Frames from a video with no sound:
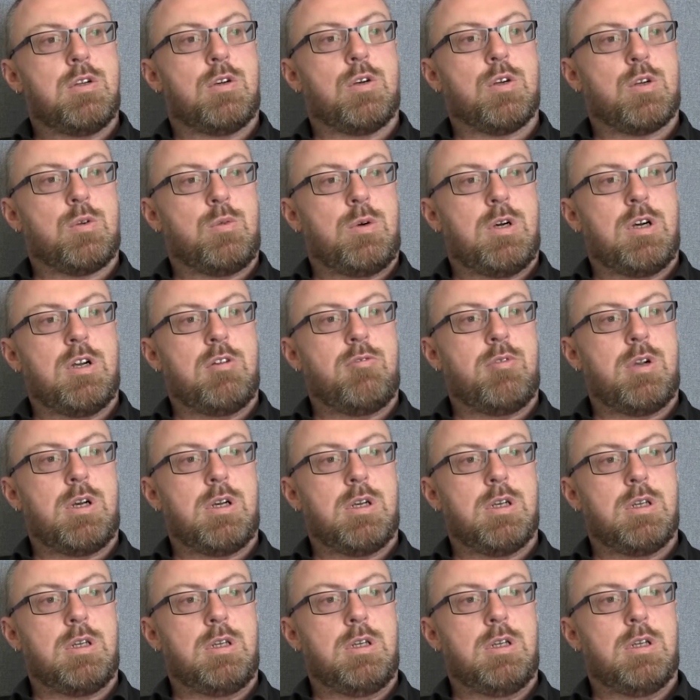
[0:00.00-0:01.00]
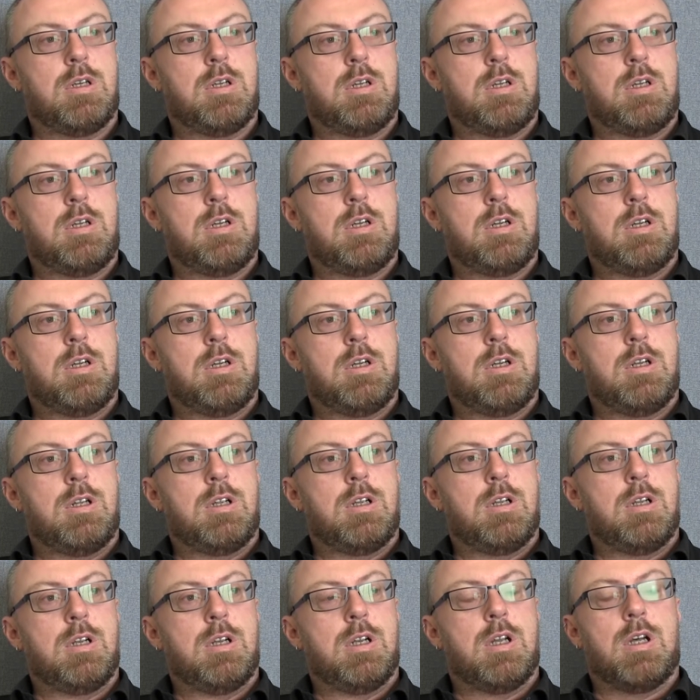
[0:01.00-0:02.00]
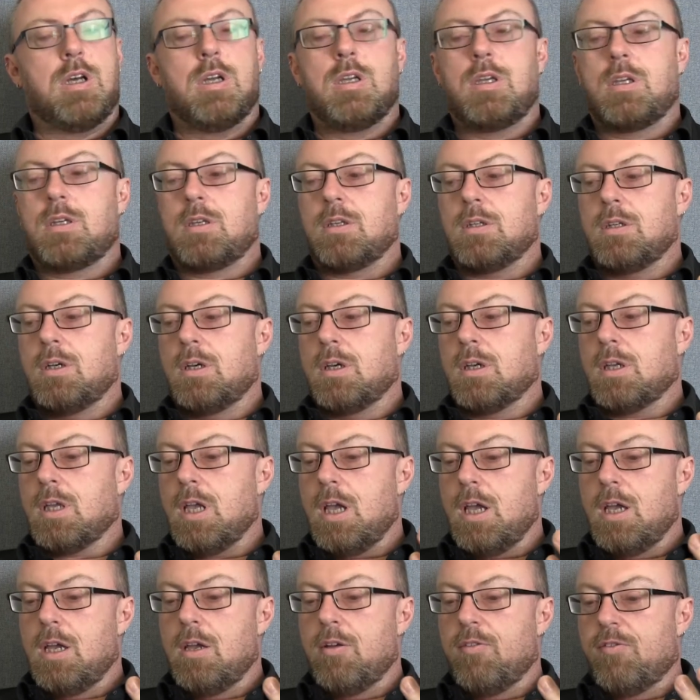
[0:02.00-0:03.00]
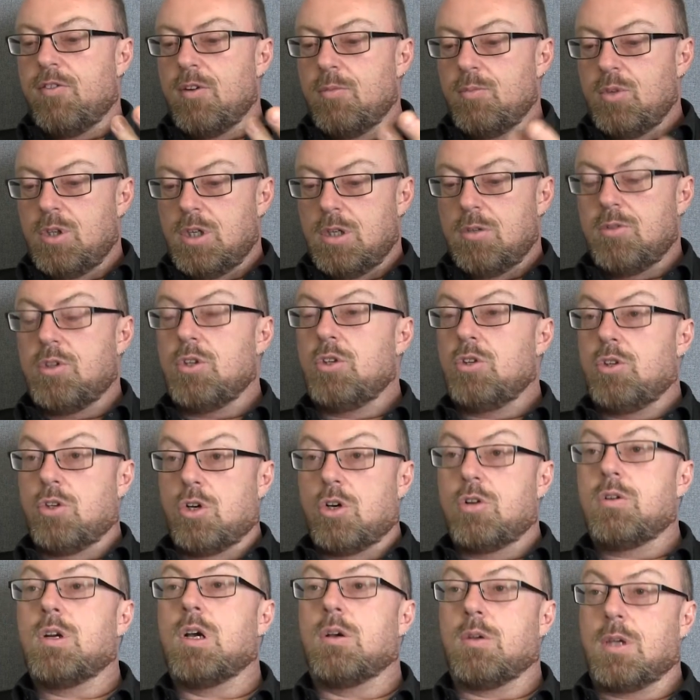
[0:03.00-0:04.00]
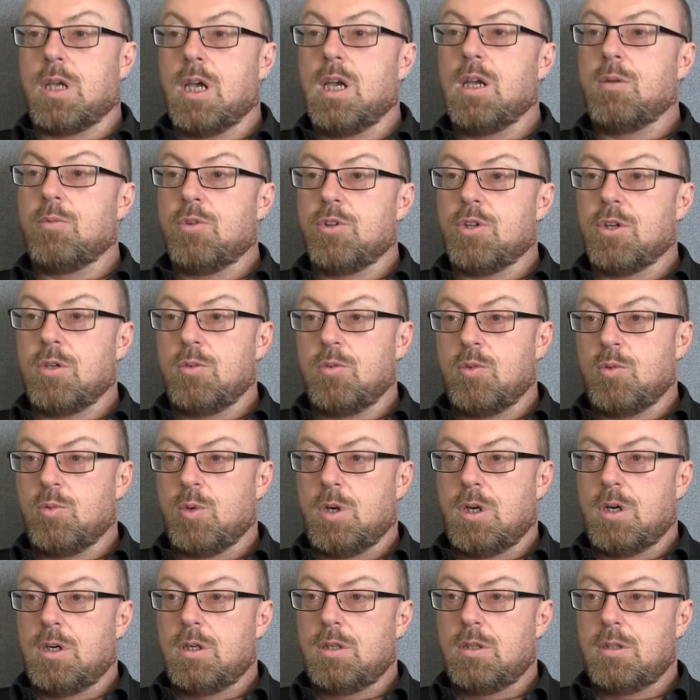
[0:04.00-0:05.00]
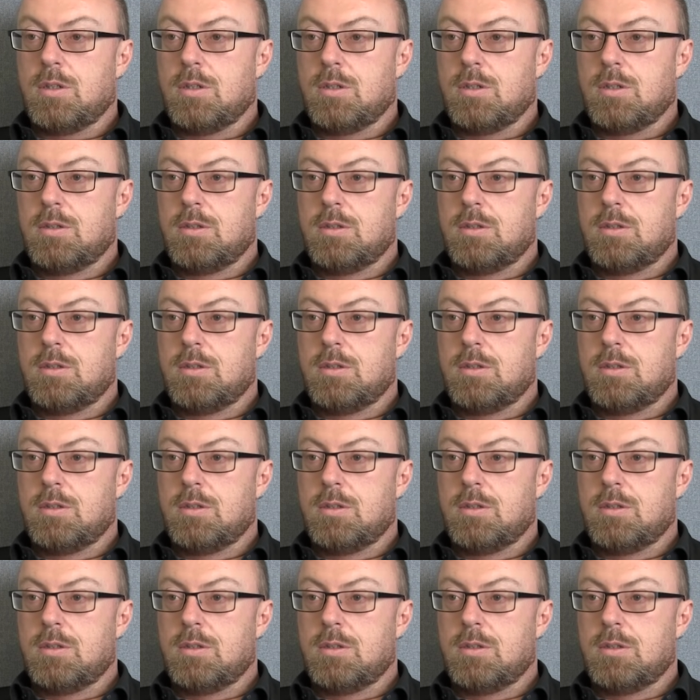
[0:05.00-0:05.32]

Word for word: not quite right. Like, I get it from you that you're okay with who you are.